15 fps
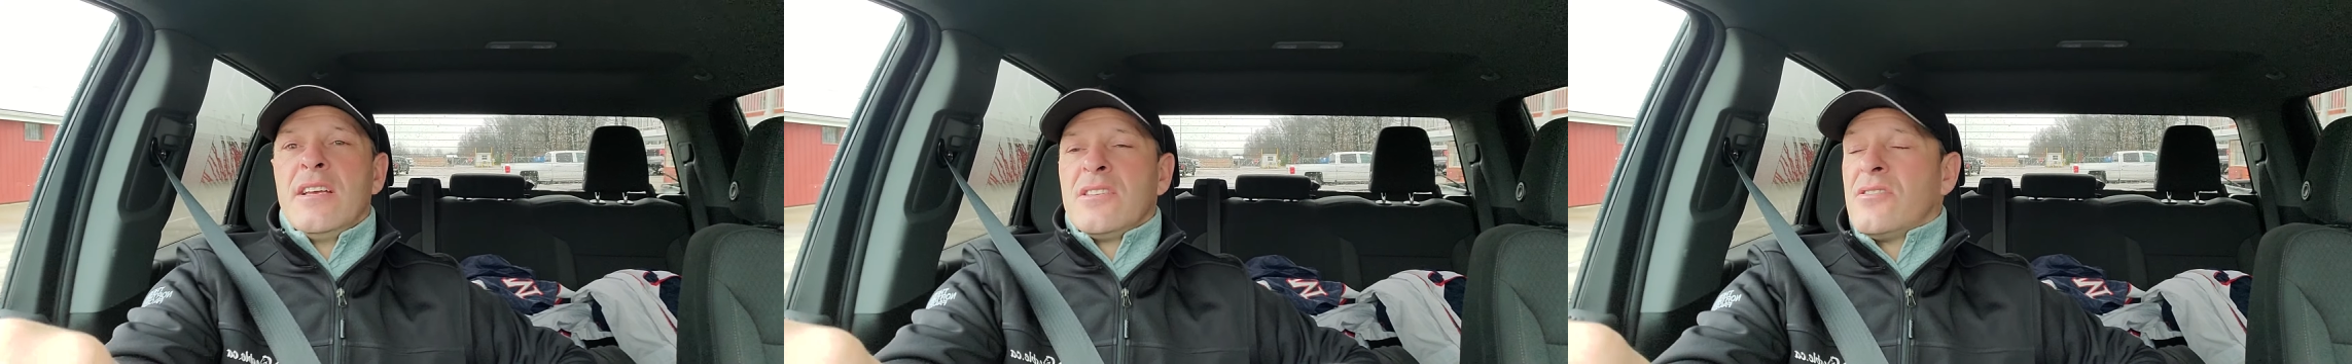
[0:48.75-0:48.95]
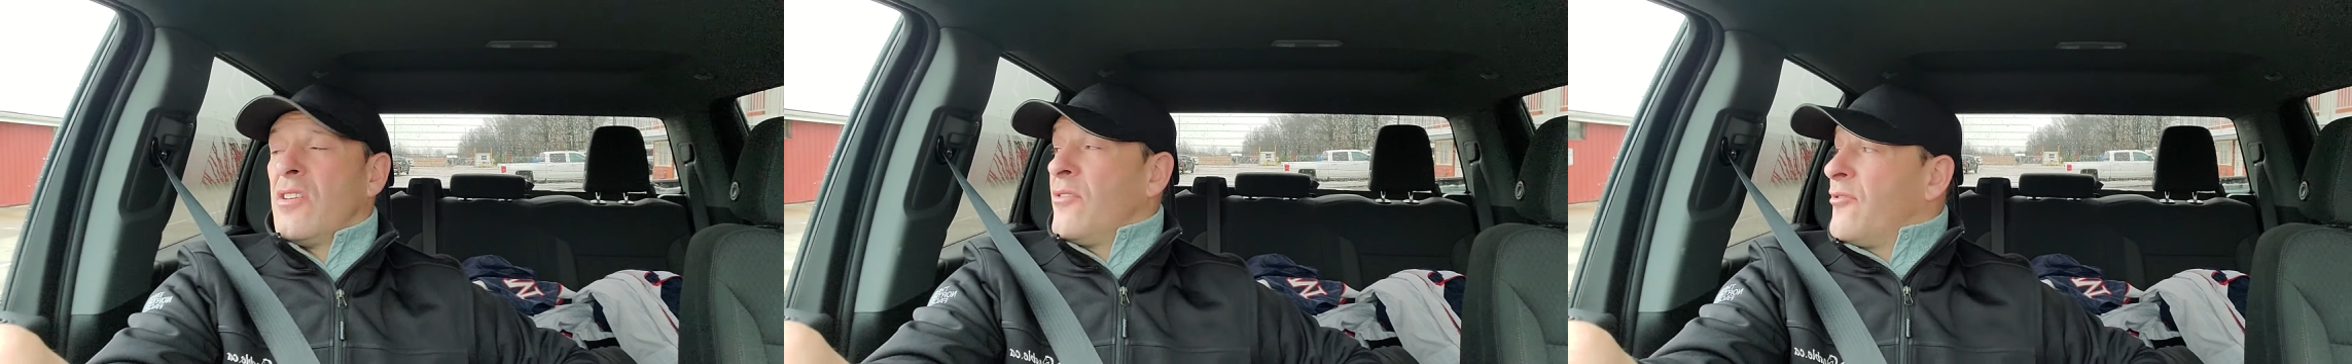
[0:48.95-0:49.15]

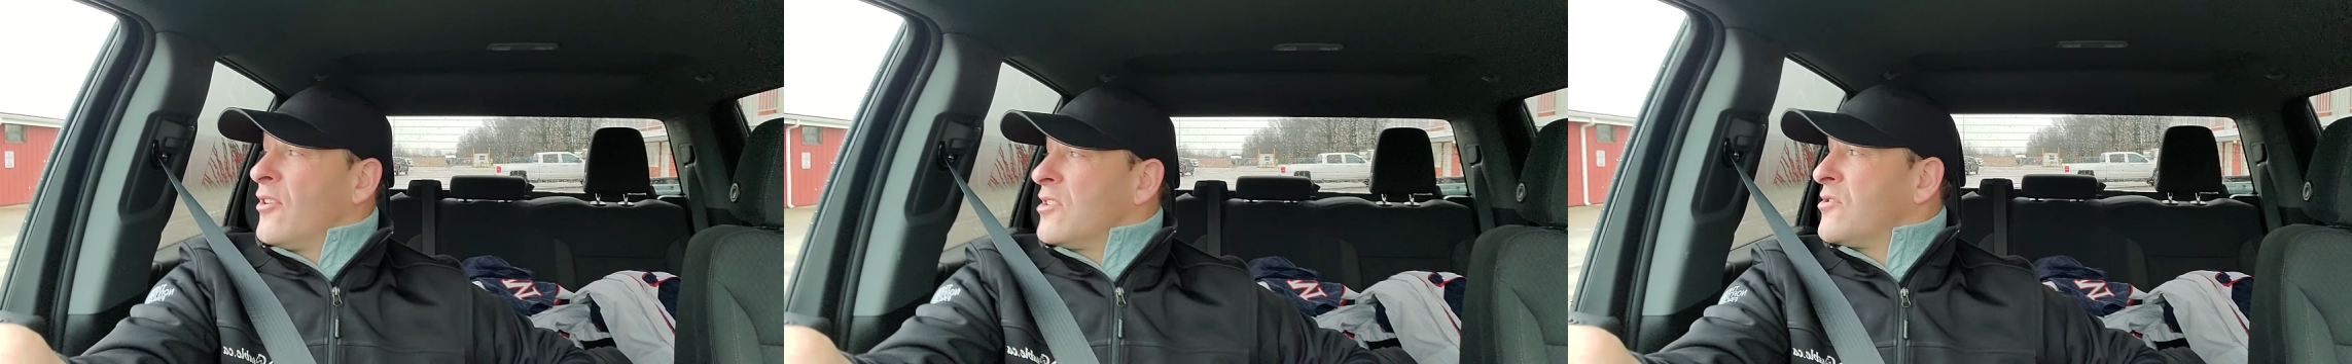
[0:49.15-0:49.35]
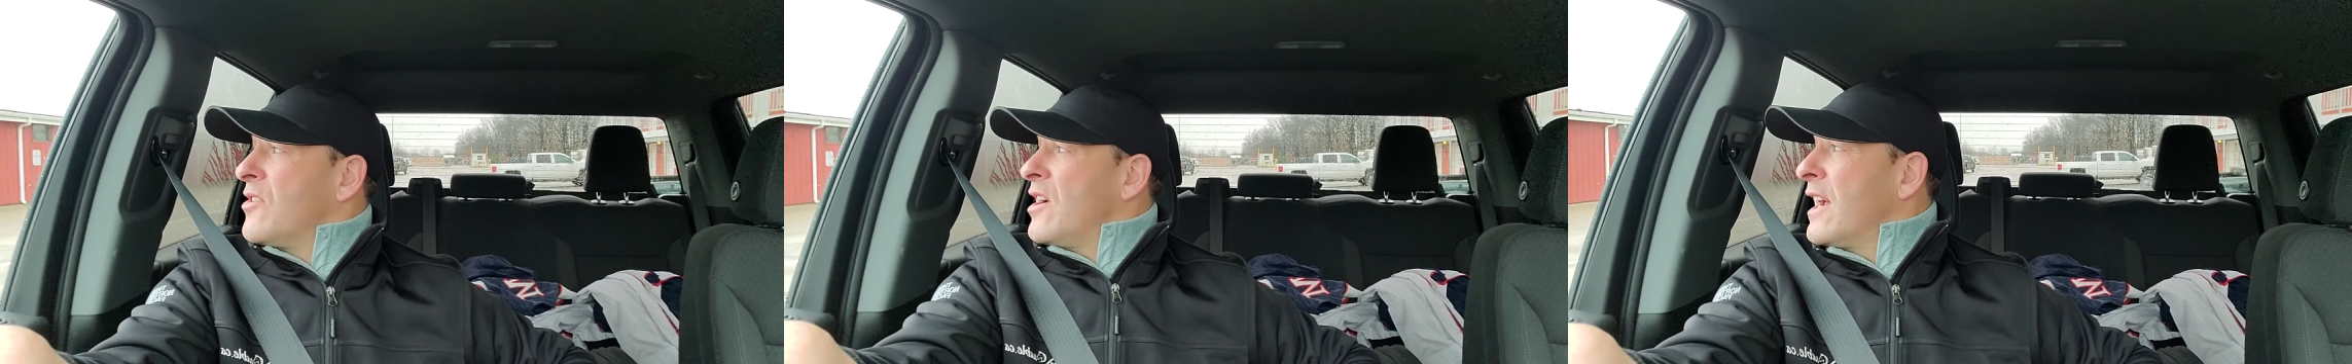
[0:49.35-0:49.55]
So the
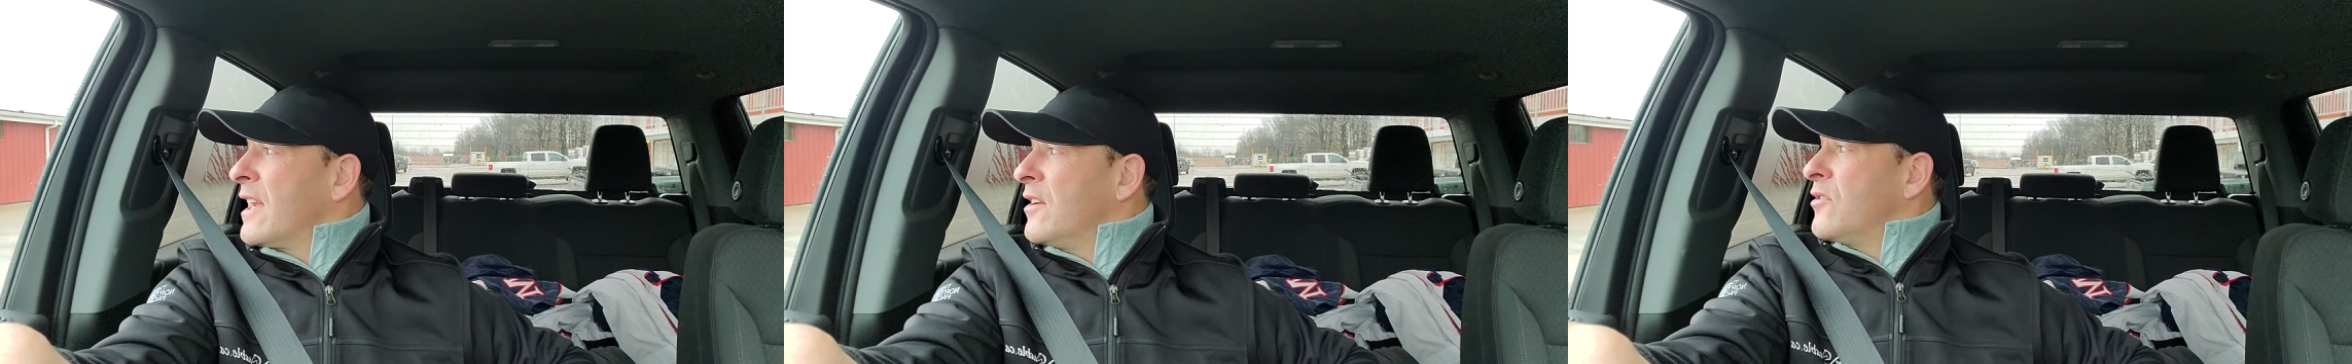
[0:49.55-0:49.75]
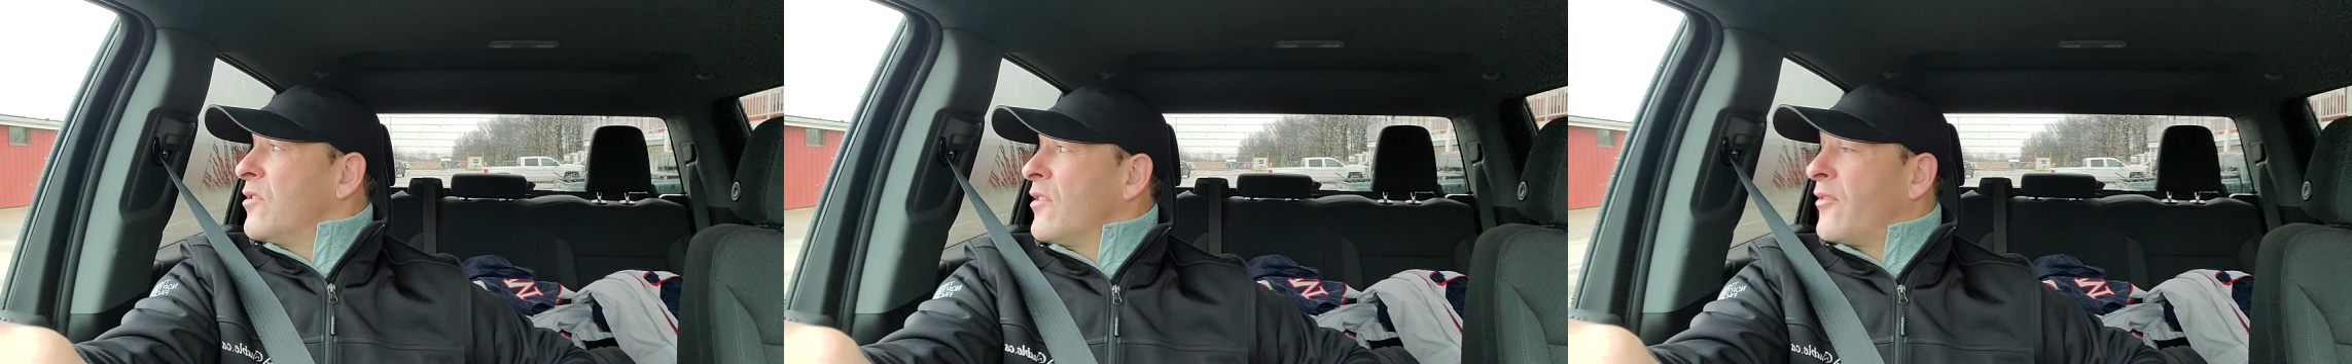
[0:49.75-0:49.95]
front track
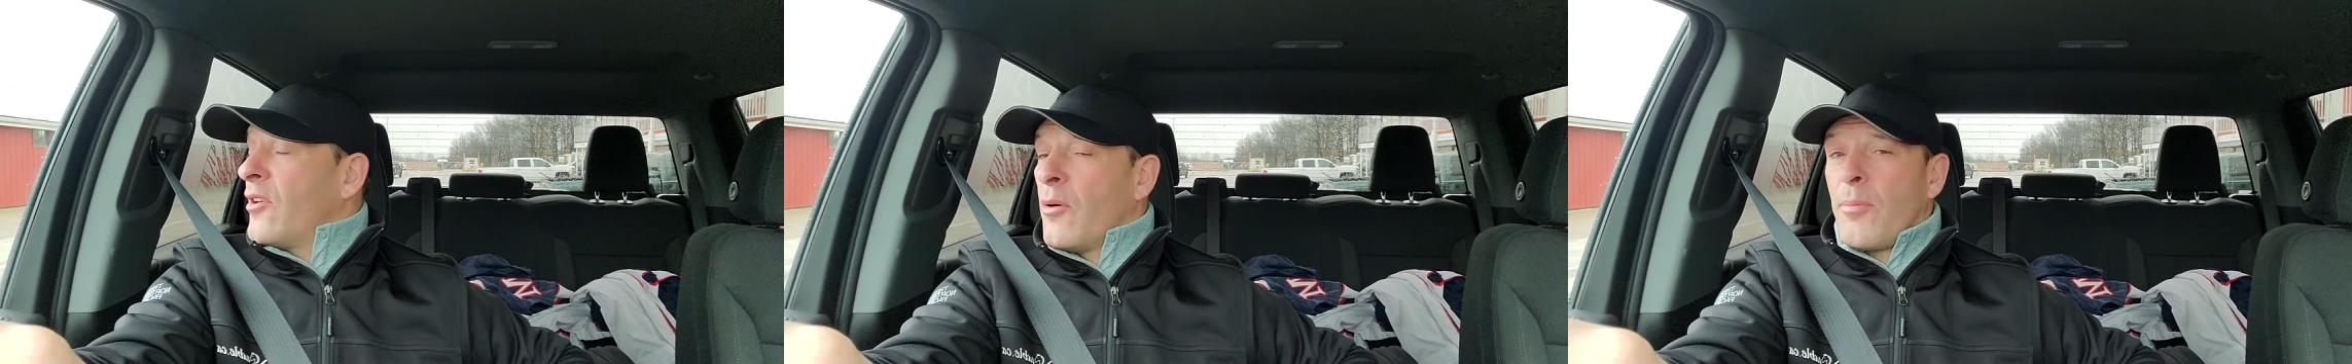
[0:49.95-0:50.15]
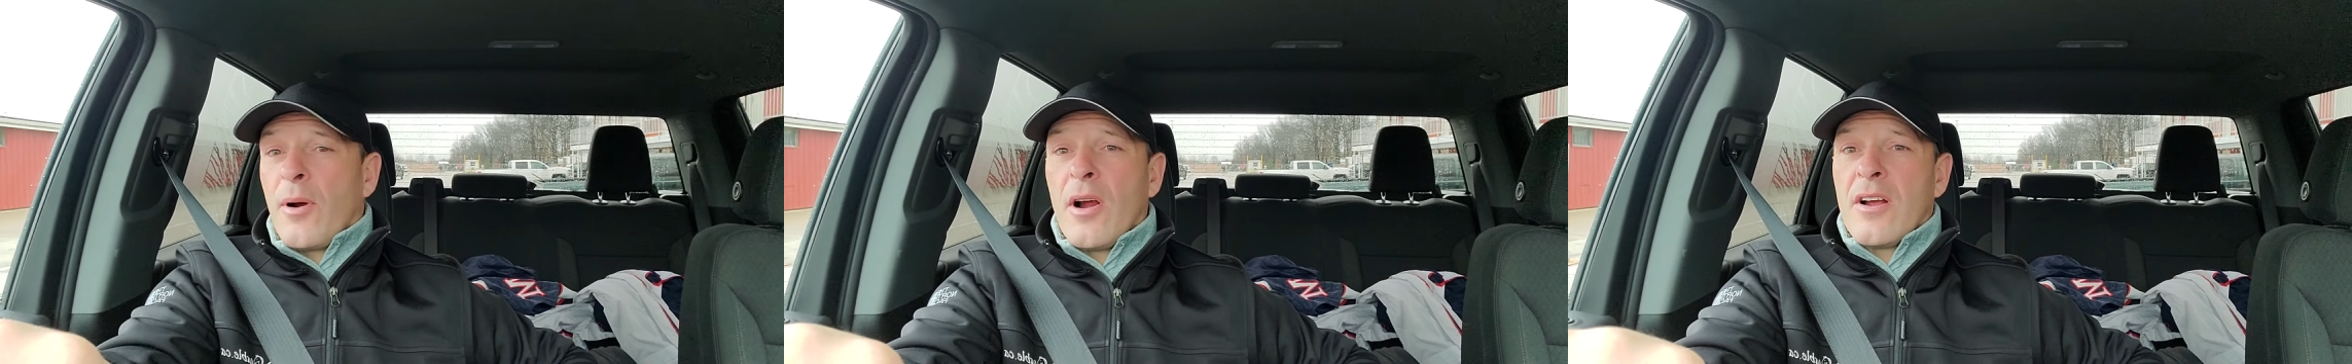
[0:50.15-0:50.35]
at
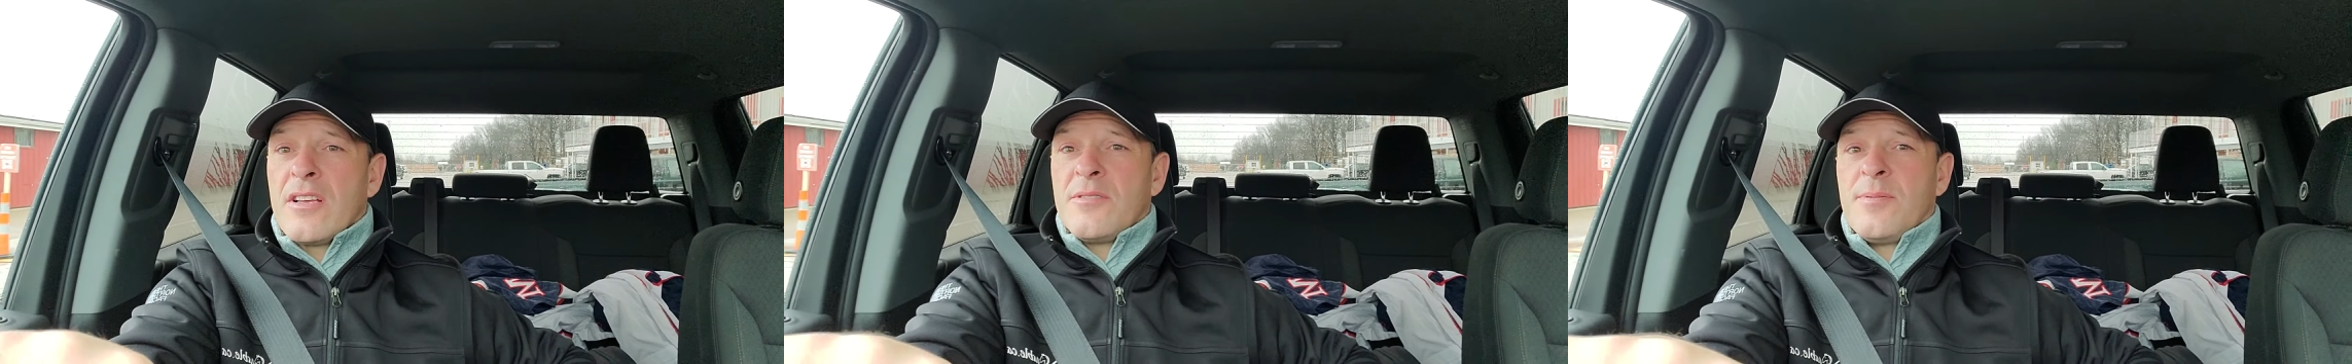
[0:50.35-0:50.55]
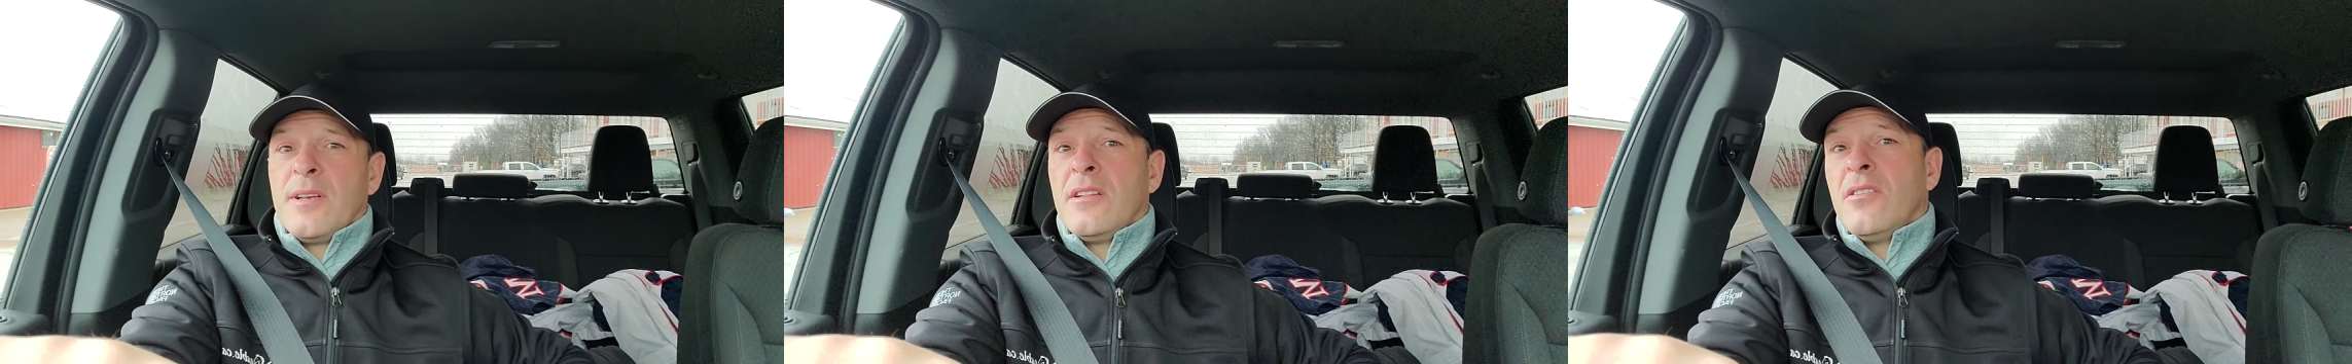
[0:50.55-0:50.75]
Northfield Park
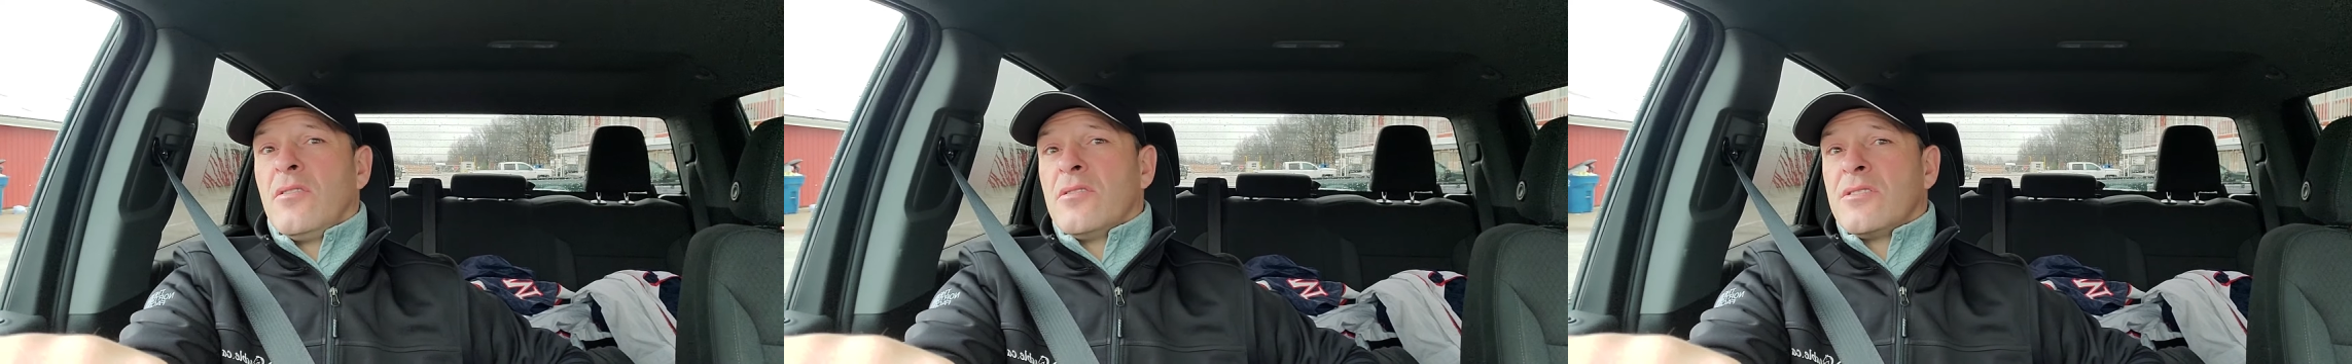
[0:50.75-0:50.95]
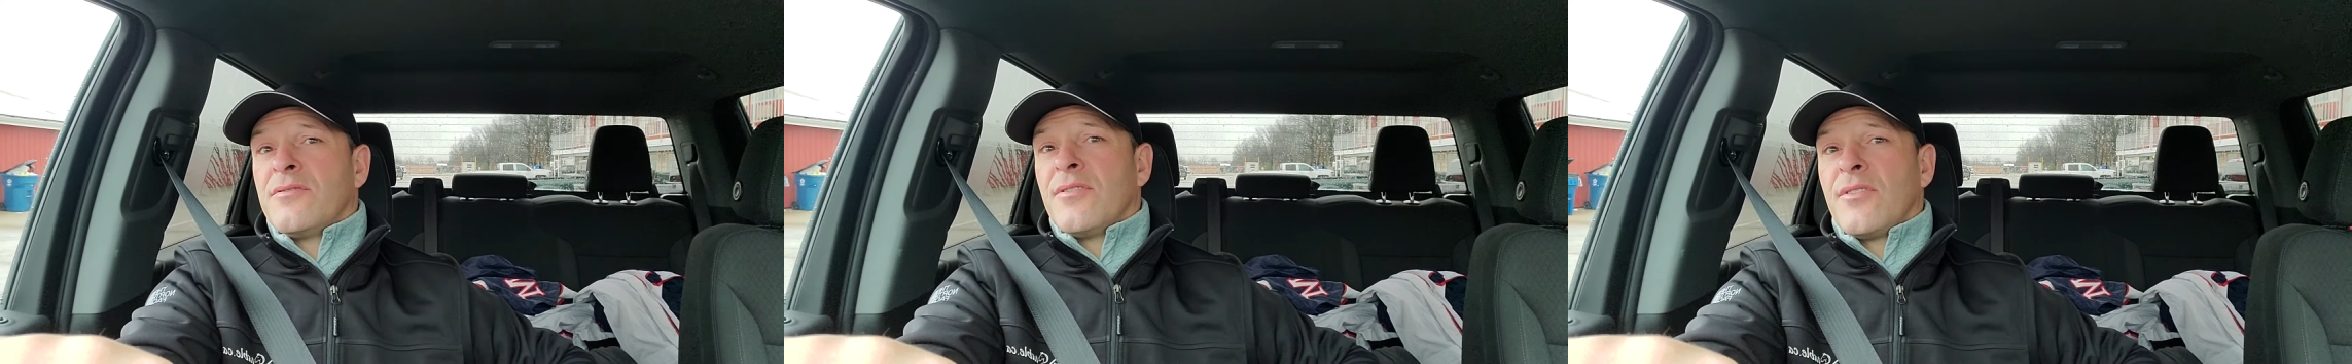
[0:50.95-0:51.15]
has been closed